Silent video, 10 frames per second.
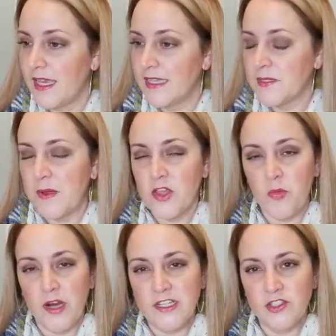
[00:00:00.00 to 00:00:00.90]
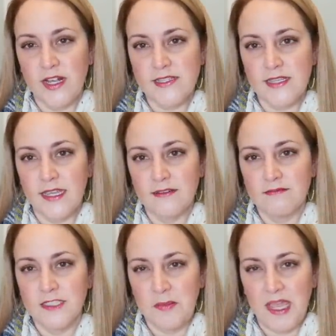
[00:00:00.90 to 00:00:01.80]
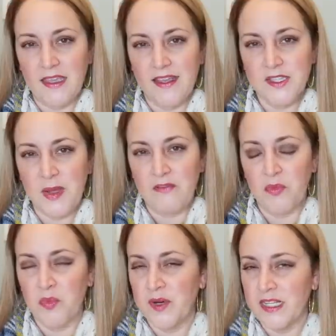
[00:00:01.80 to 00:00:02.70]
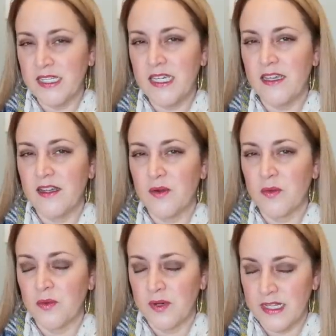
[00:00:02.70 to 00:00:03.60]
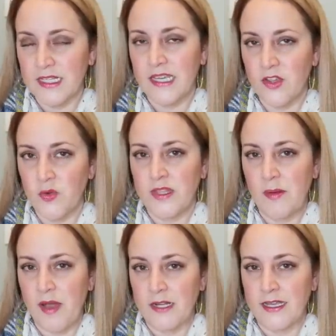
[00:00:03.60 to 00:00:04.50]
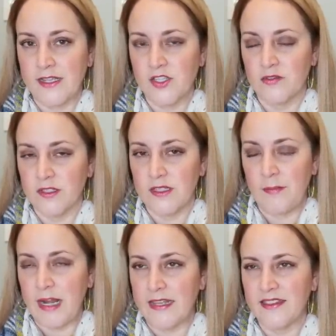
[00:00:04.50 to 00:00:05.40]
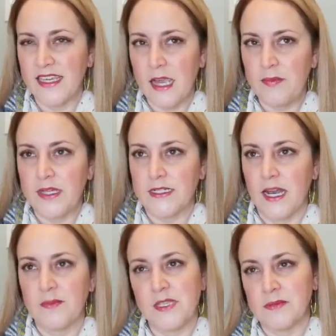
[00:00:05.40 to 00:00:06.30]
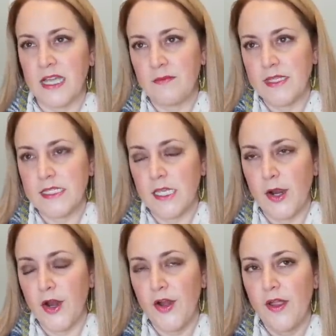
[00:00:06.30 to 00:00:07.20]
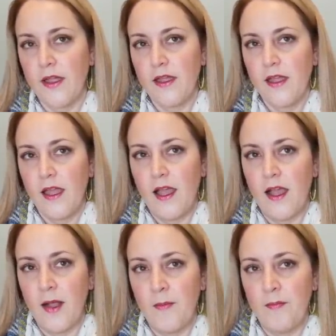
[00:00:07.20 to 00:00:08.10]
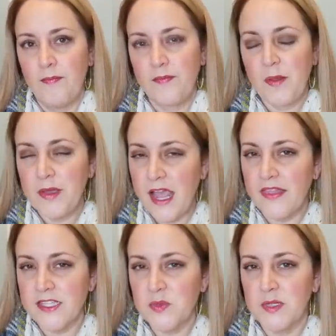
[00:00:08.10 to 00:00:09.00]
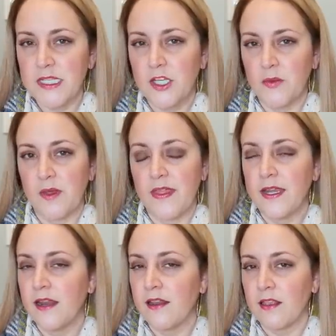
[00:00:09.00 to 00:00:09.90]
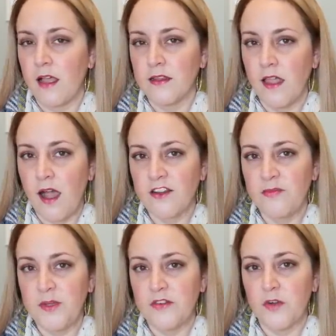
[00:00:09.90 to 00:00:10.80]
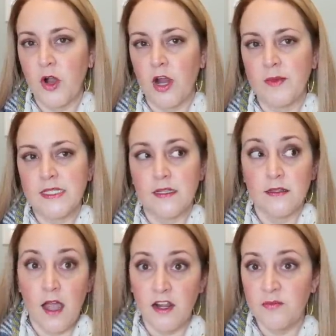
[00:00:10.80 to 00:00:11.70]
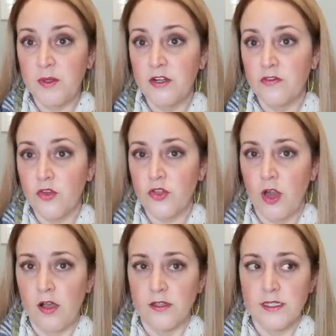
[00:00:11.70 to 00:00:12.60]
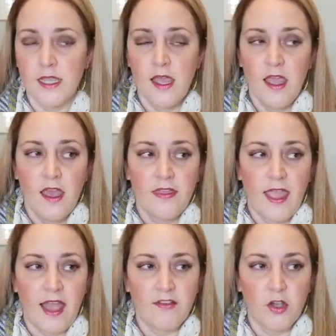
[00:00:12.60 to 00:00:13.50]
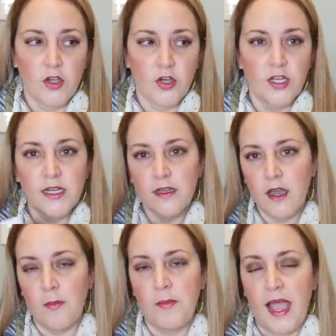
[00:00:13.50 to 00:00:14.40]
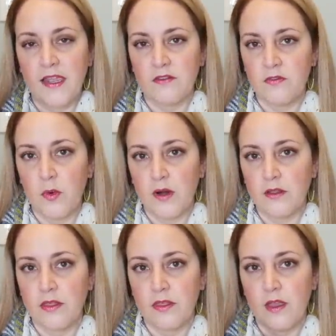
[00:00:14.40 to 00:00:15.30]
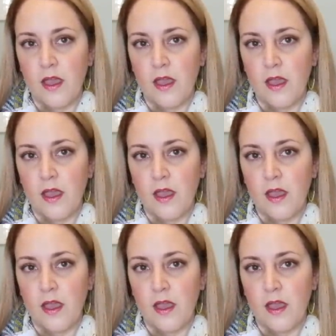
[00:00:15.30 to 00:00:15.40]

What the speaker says: it's much more interesting to me. And so I've really, really enjoyed that podcast I think I picked it up sometime this year. But yeah, that's a really good one. They knit a lot of beautiful garments, a lot of beautiful shawls. They have a good back and forth